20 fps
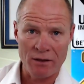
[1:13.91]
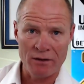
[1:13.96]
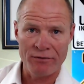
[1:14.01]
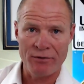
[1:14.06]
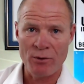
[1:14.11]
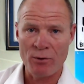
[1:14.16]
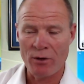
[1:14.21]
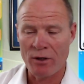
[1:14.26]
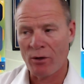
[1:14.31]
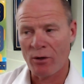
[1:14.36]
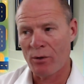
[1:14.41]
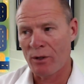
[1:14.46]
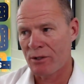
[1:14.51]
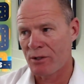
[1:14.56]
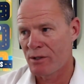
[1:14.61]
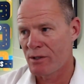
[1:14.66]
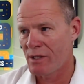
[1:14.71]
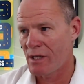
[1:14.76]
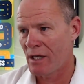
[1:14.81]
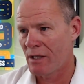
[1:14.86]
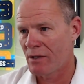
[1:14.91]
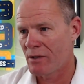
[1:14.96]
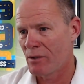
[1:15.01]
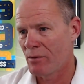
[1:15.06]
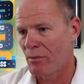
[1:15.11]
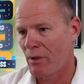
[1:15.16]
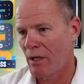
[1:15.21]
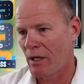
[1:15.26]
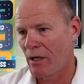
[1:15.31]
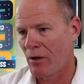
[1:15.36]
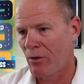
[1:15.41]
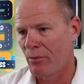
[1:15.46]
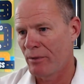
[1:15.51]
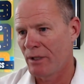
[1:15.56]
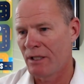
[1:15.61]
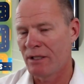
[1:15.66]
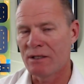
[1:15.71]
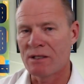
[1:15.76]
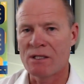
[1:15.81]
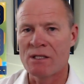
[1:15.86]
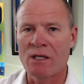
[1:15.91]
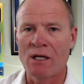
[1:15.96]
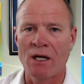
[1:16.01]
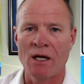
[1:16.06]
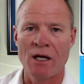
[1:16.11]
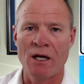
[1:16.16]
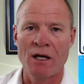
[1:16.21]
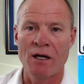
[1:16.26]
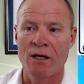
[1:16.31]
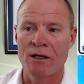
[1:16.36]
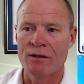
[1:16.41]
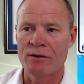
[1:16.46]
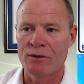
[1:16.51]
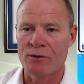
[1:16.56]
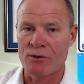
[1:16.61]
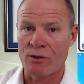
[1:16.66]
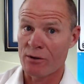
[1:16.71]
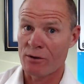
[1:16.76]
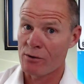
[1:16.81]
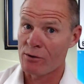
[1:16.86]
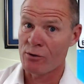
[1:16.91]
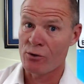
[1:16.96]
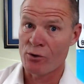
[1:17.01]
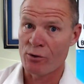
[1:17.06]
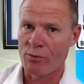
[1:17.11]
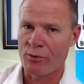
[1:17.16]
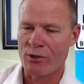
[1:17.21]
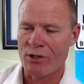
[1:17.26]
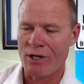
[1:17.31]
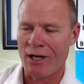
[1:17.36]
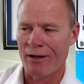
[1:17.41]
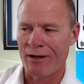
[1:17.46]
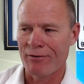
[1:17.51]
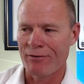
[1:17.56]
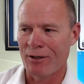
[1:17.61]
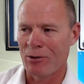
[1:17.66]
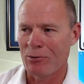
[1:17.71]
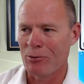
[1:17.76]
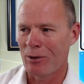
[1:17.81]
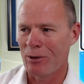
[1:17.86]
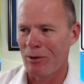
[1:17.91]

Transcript: if you want questions answered, by all means, there's also Super Chat available.